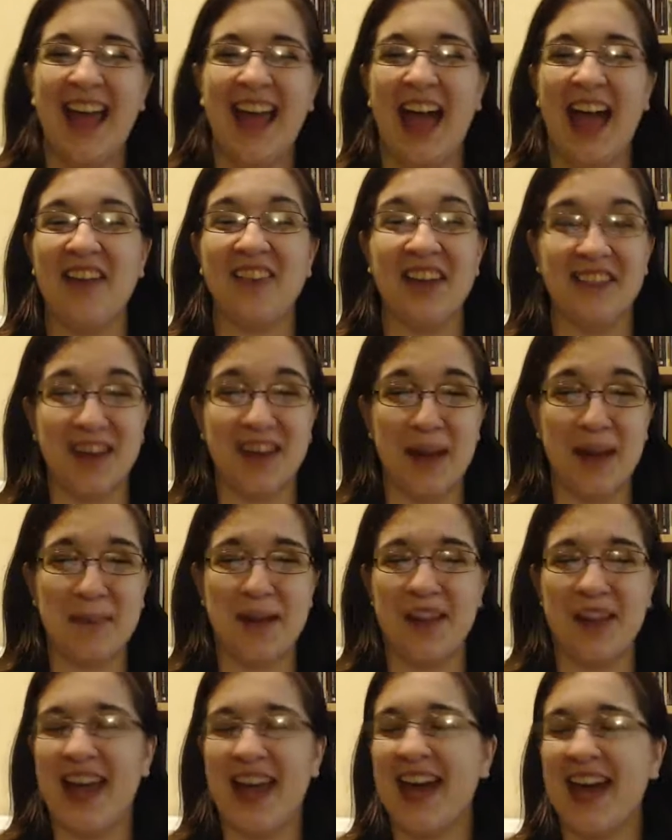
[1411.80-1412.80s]
I've given up
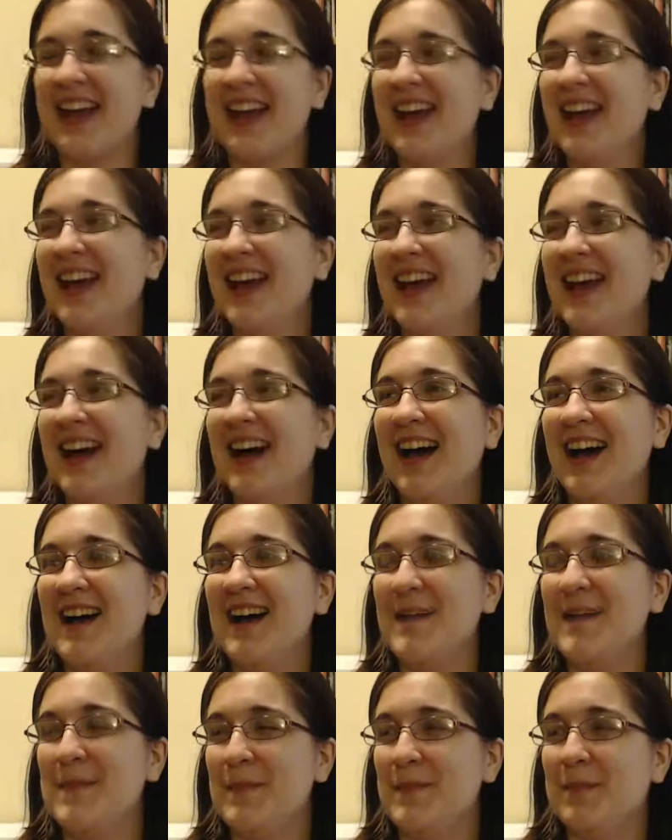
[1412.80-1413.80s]
on that.
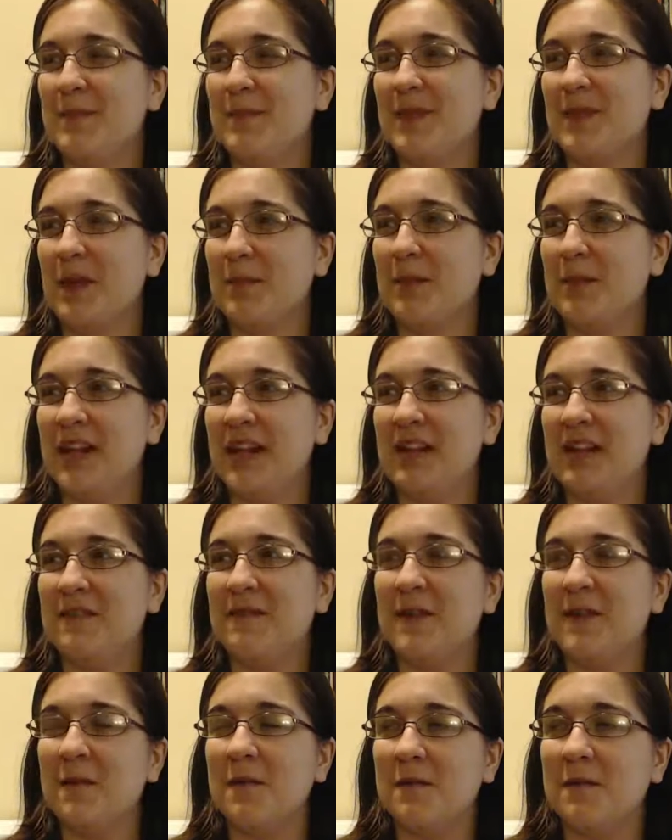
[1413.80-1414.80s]
But
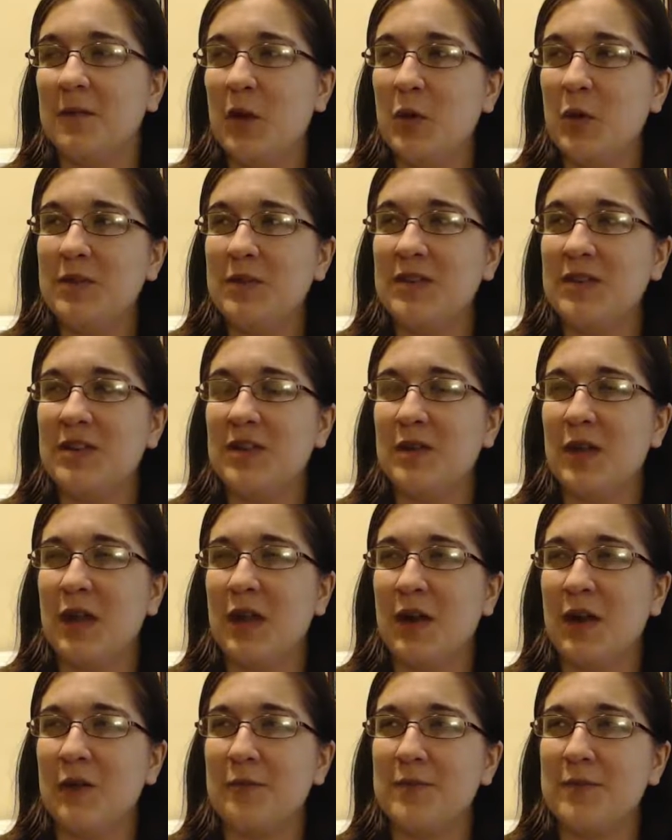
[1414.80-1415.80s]
if you,
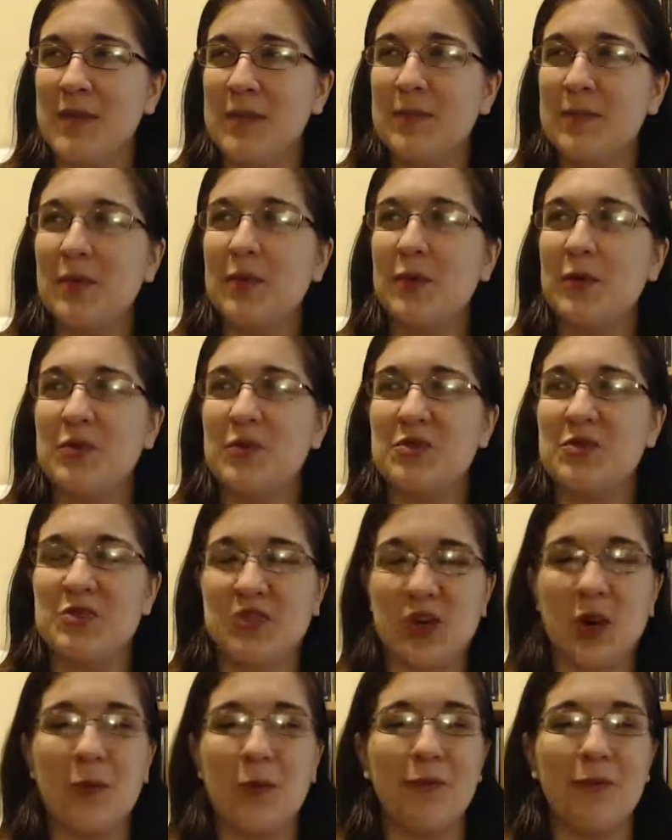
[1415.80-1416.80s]
people who
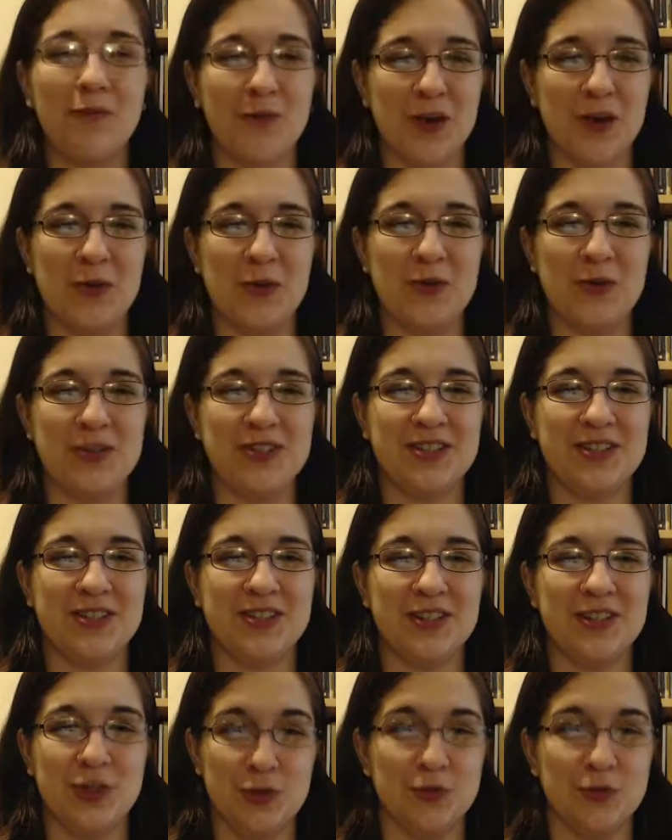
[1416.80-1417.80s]
don't vote
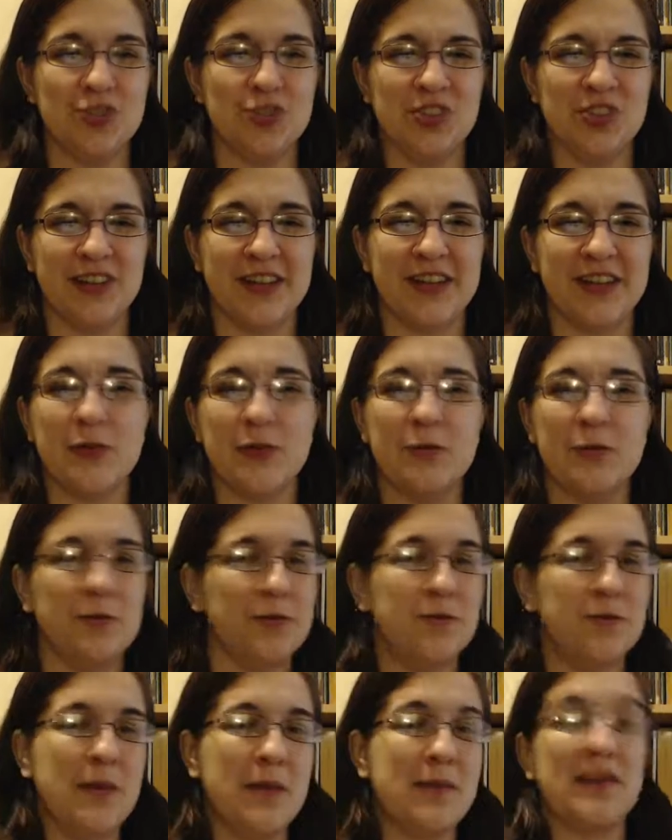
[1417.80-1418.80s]
usually, who
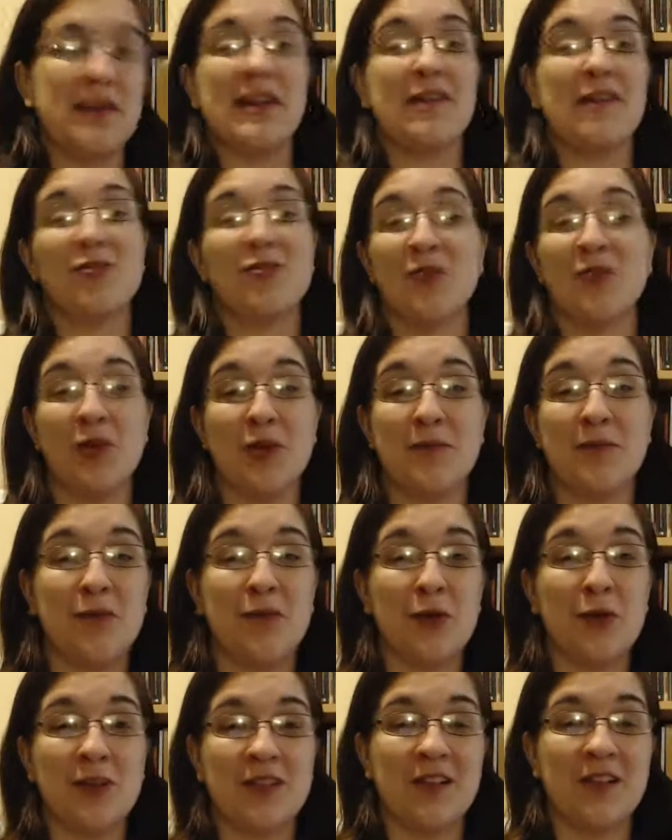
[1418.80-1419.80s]
maybe never voted
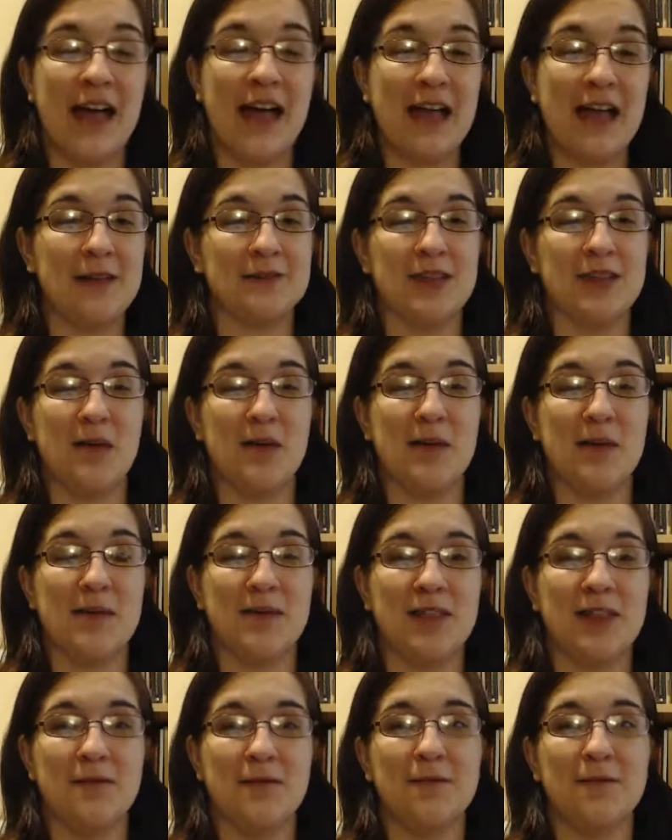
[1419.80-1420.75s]
before in their lives, maybe